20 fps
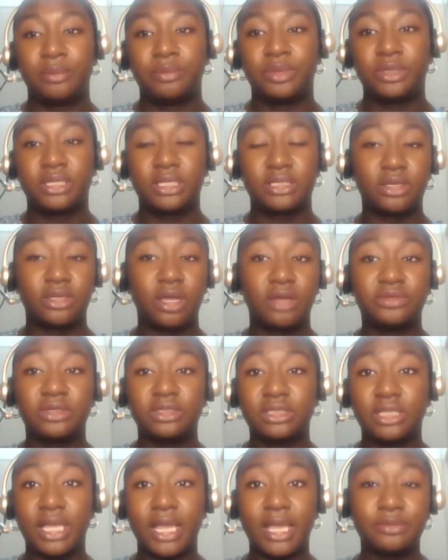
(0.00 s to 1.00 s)
Because
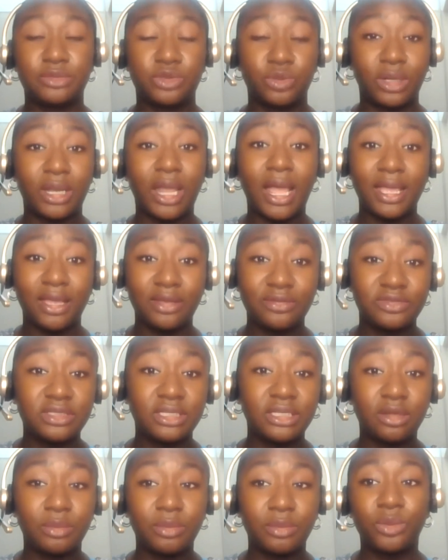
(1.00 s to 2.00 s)
oftentimes what I have
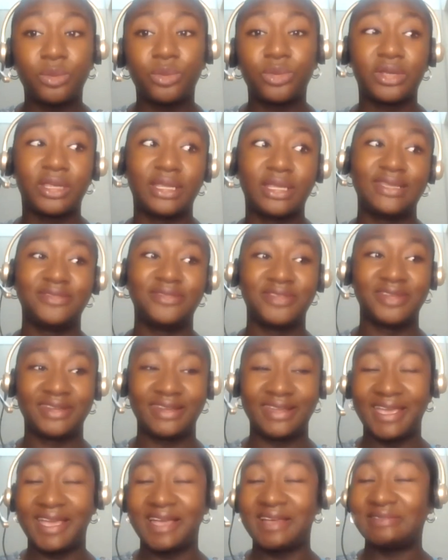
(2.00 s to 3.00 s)
seen in my work, and
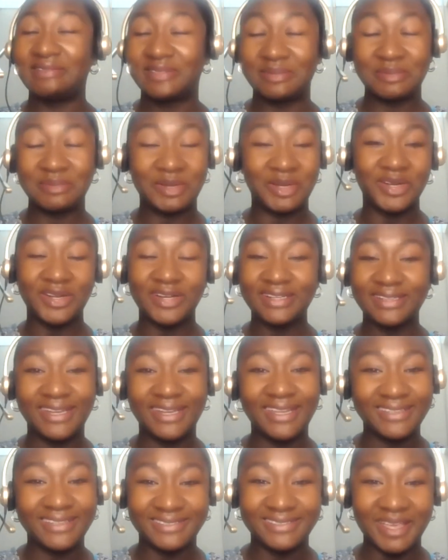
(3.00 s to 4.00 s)
even I have some current
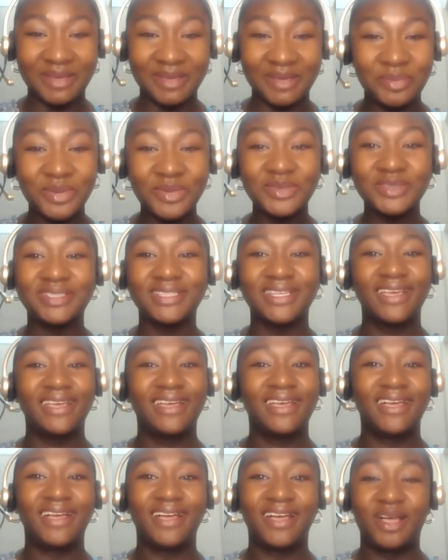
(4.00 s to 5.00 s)
day examples
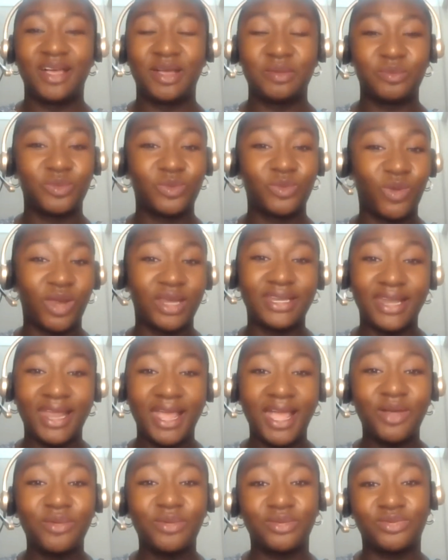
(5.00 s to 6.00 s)
right
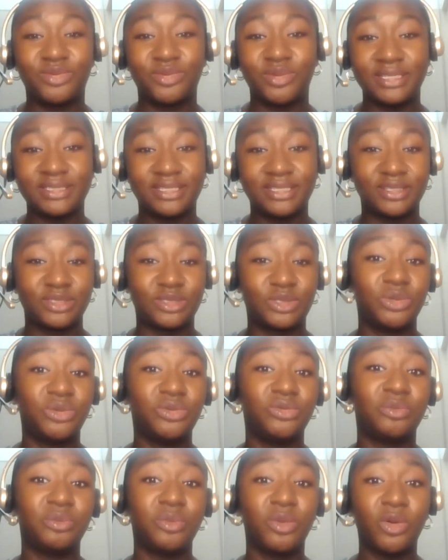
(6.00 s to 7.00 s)
now of residents
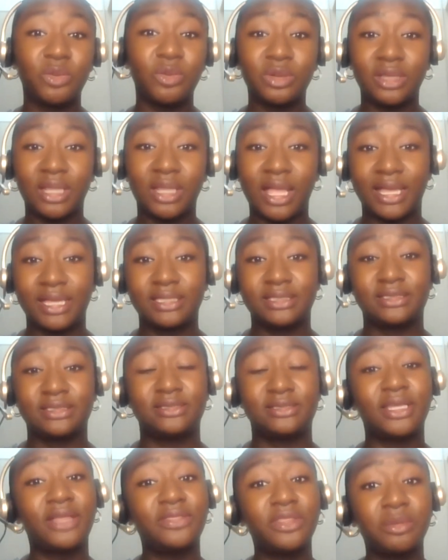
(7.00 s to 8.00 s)
who've
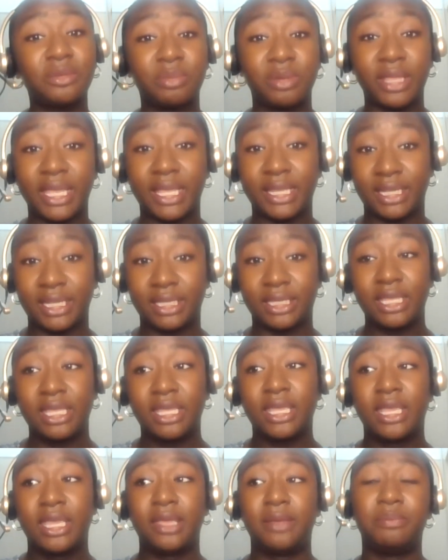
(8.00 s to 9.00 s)
mobilized, done the planning
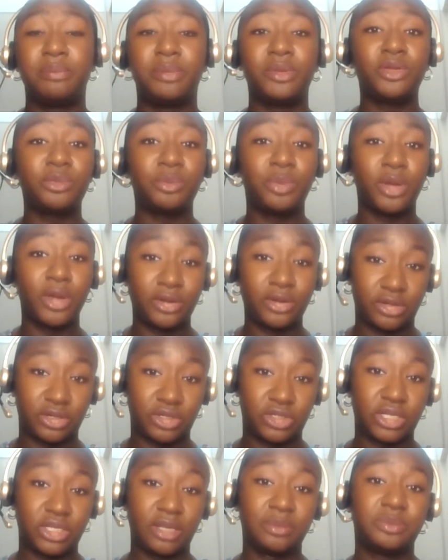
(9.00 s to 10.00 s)
and built
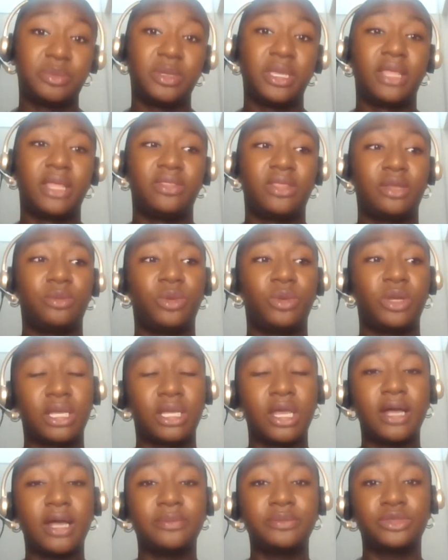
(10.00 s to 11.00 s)
partnership. And then when
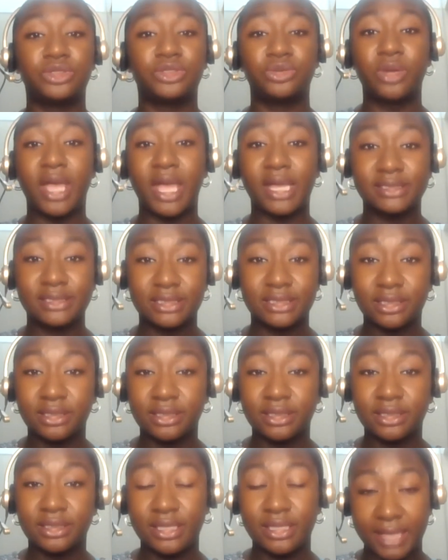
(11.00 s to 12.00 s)
it comes to
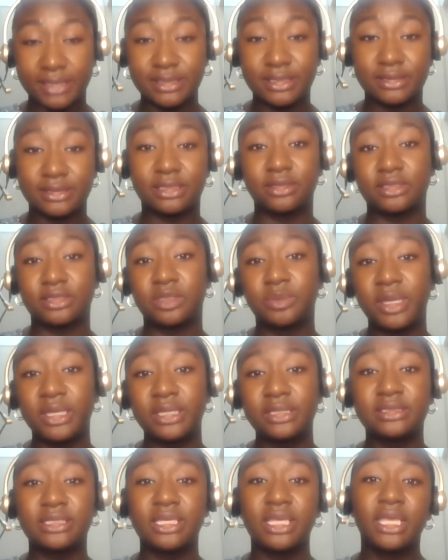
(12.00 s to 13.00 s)
accessing the
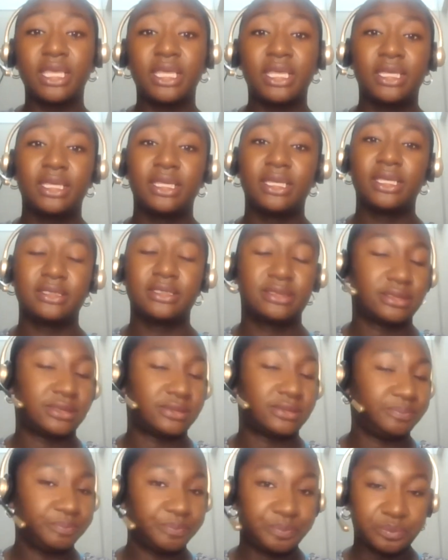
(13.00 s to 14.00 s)
space,
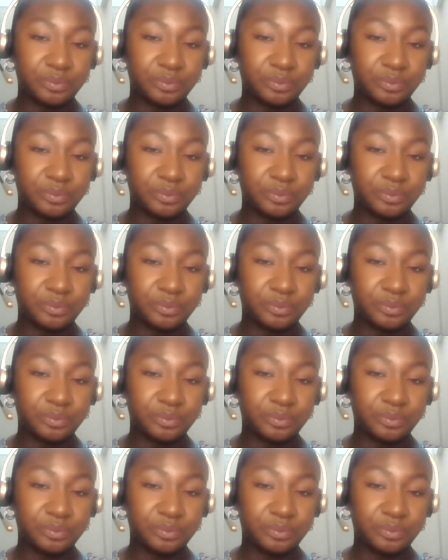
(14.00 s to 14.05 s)
it's